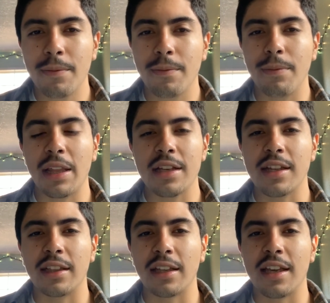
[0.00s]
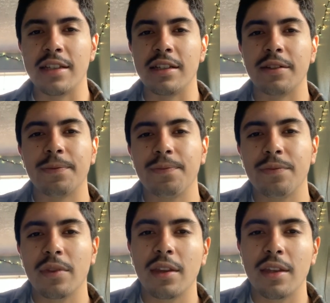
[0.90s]
but that's not the case here.
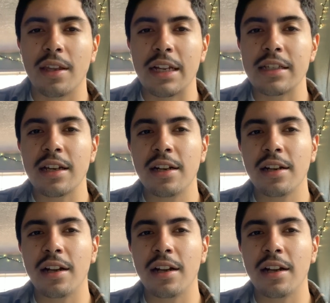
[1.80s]
Instead,